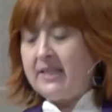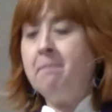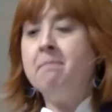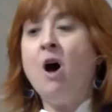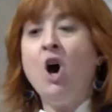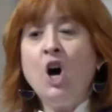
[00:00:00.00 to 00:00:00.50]
As
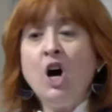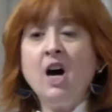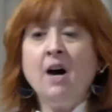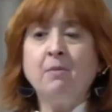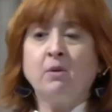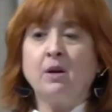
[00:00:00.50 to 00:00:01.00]
a
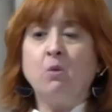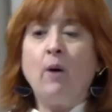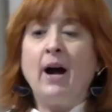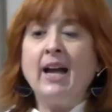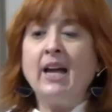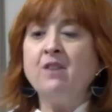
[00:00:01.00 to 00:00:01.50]
mom or a
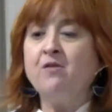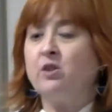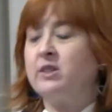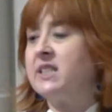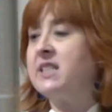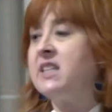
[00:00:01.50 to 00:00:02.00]

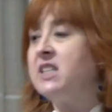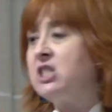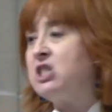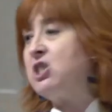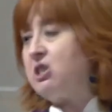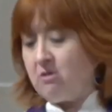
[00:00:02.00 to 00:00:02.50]
wife or a
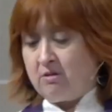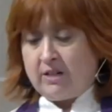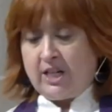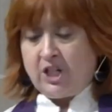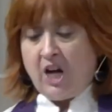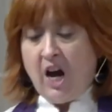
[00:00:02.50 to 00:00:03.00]
sister
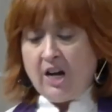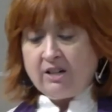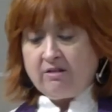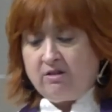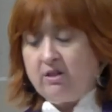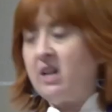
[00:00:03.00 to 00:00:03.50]
or a
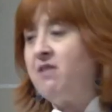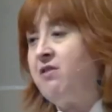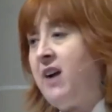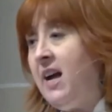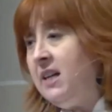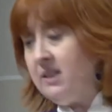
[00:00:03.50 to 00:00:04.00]
daughter or a
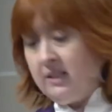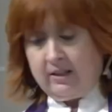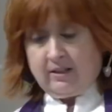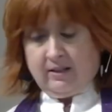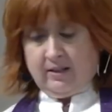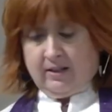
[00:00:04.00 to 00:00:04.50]

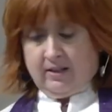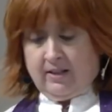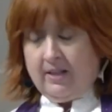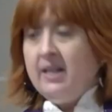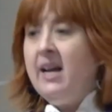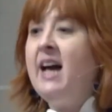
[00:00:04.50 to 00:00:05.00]
friend,
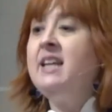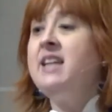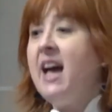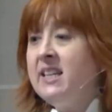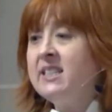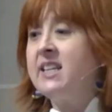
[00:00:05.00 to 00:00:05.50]

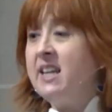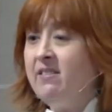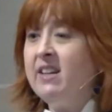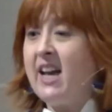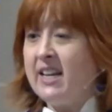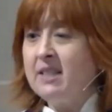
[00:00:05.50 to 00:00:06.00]
and yes,
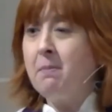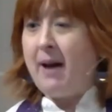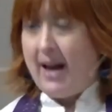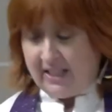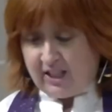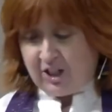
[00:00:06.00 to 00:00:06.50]
even as
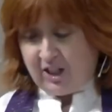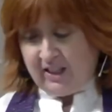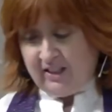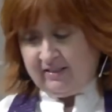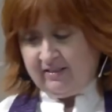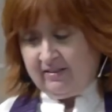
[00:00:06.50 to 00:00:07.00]
a
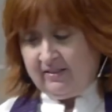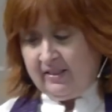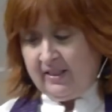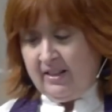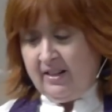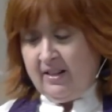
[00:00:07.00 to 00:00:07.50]
pastor.
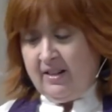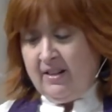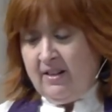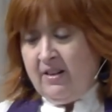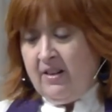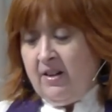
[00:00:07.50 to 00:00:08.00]

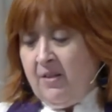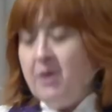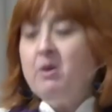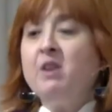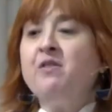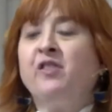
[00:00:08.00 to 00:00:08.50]

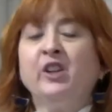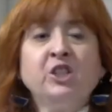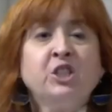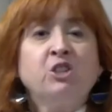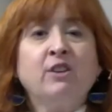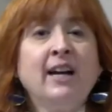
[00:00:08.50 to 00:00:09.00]
There are
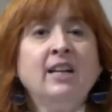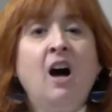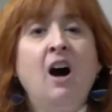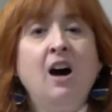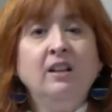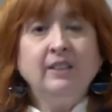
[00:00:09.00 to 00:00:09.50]
first grade
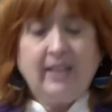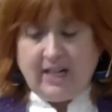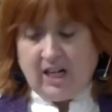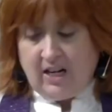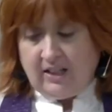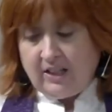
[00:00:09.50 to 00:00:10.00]

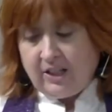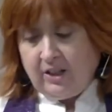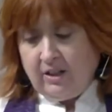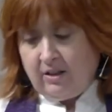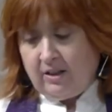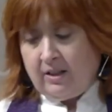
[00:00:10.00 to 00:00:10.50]
holiday
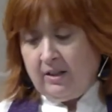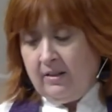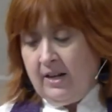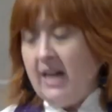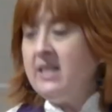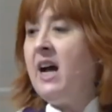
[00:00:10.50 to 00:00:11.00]
concerts
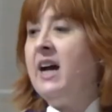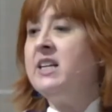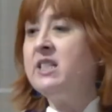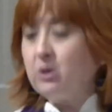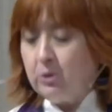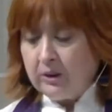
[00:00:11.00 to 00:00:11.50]
and
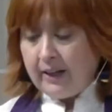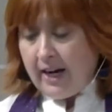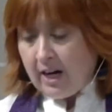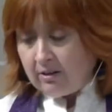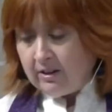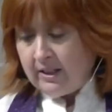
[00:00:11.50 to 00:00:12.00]
high school
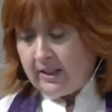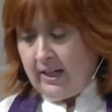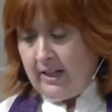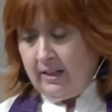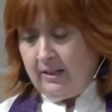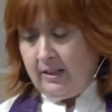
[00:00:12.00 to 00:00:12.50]
carol
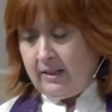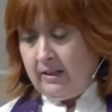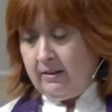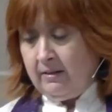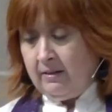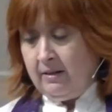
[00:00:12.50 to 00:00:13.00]

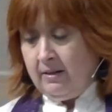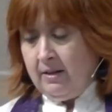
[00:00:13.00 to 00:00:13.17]
sings